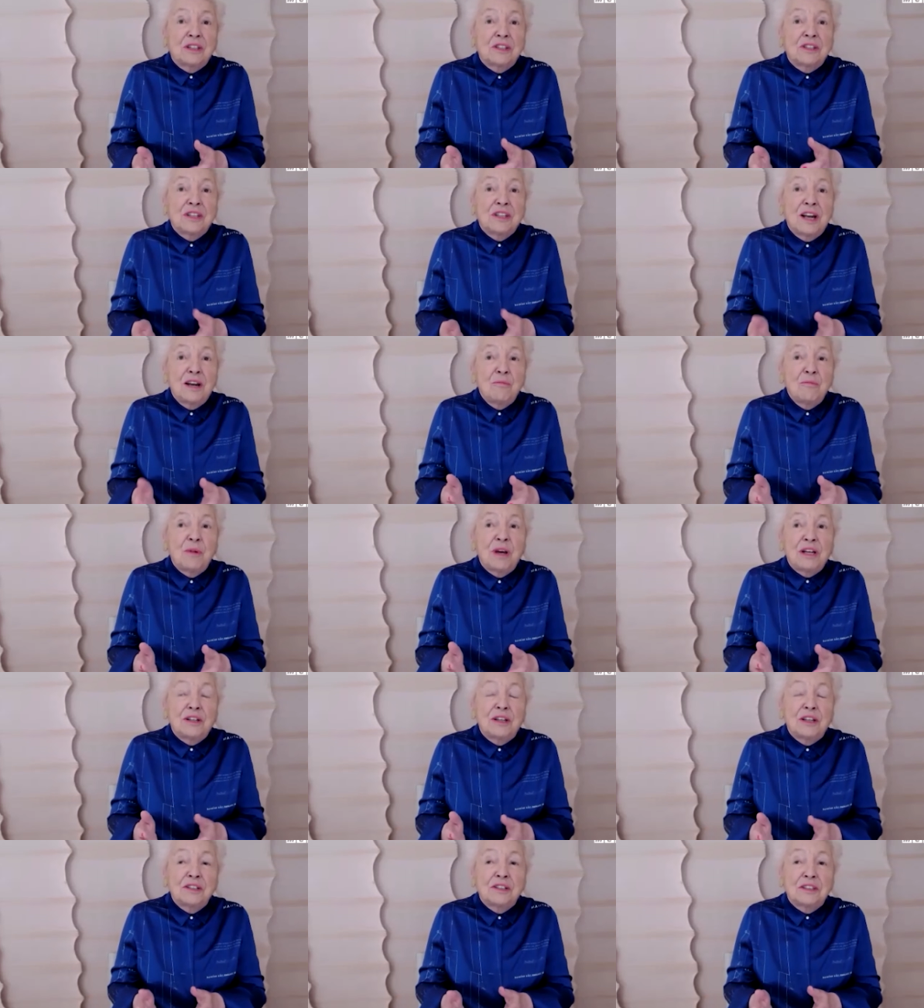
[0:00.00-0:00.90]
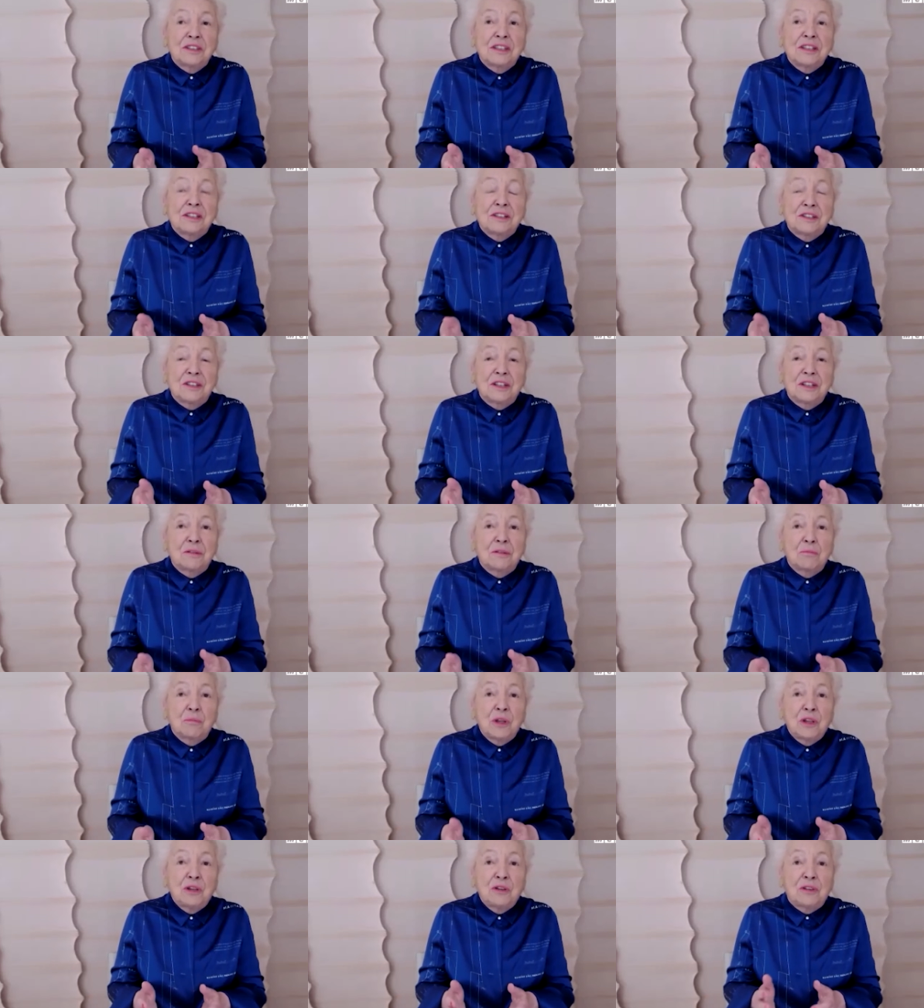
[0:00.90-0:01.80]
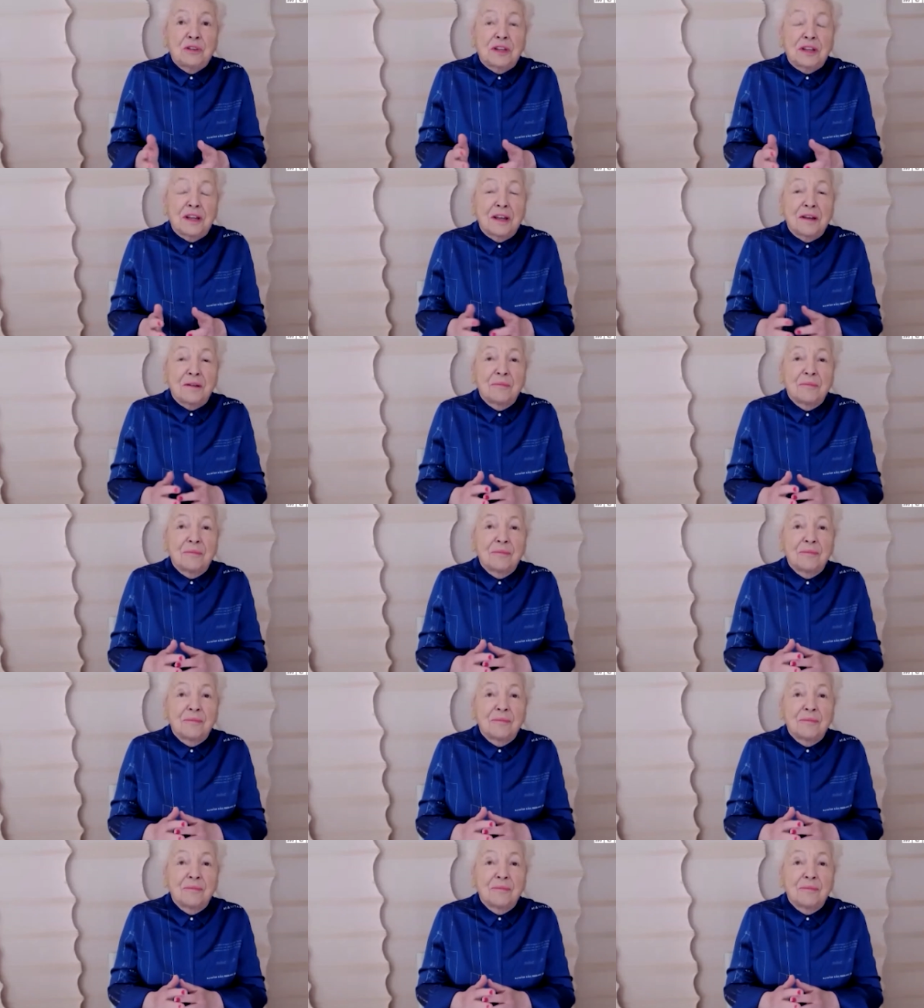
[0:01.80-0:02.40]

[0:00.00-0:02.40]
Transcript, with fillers: to celebrate our 60th birthday.